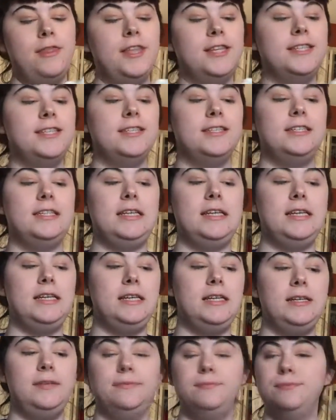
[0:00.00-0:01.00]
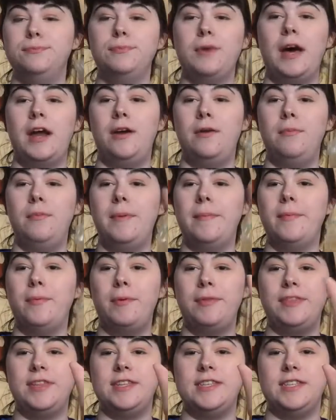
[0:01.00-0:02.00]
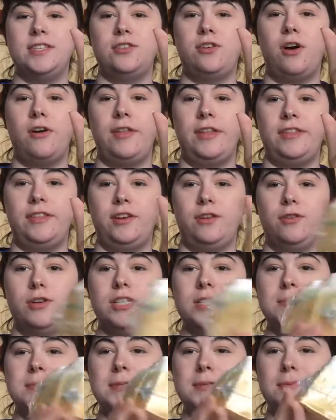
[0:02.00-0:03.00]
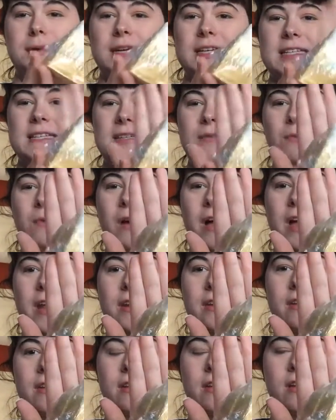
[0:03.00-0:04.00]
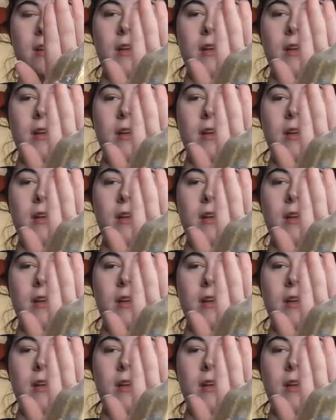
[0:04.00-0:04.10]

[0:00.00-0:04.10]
This is the, I don't remember what this is called, like the Christmas present one.